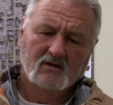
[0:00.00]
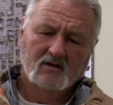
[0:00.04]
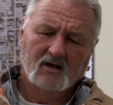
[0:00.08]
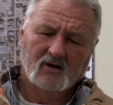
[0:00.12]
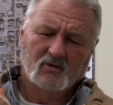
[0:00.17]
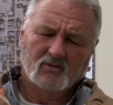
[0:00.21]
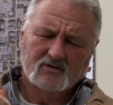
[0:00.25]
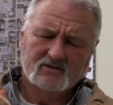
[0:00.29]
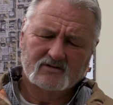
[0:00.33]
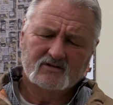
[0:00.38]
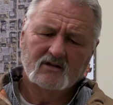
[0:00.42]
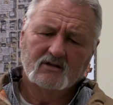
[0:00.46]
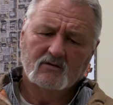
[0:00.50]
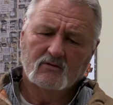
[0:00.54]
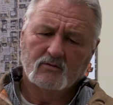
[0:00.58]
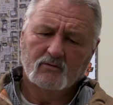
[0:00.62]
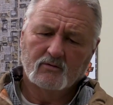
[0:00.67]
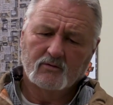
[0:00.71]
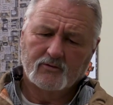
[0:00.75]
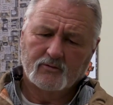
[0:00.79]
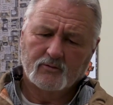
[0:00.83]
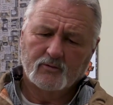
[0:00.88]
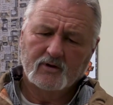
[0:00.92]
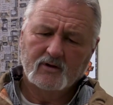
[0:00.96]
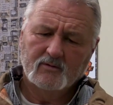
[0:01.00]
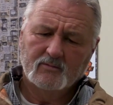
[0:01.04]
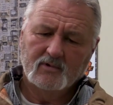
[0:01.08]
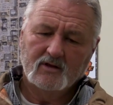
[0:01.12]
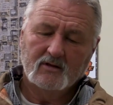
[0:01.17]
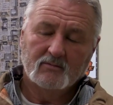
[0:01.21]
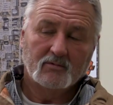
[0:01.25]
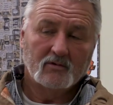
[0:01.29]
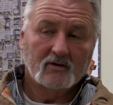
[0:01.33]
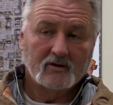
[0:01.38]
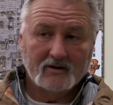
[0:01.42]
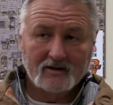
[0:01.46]
want to say there were 3
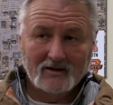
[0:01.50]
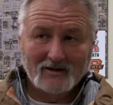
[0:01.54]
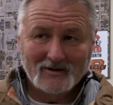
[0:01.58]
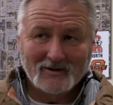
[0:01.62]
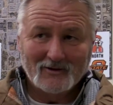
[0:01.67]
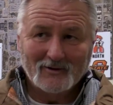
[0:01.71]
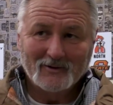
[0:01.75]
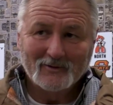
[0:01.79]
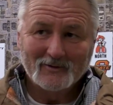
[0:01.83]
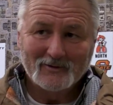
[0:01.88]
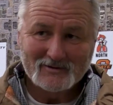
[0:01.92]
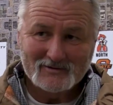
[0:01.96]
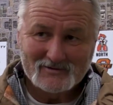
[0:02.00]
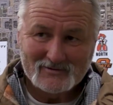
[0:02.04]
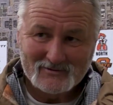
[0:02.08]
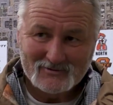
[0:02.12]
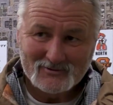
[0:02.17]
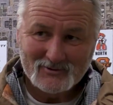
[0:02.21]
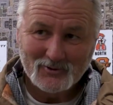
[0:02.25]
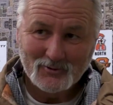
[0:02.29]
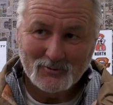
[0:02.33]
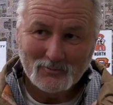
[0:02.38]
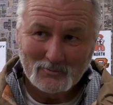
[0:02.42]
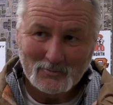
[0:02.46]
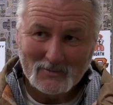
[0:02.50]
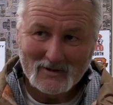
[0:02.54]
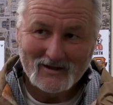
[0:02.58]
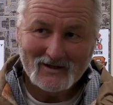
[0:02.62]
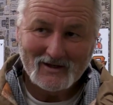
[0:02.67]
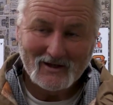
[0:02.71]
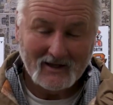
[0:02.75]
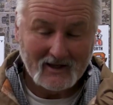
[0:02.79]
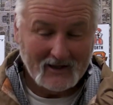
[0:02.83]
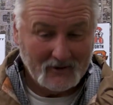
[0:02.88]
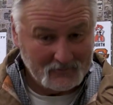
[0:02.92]
people again on this Zoom meeting.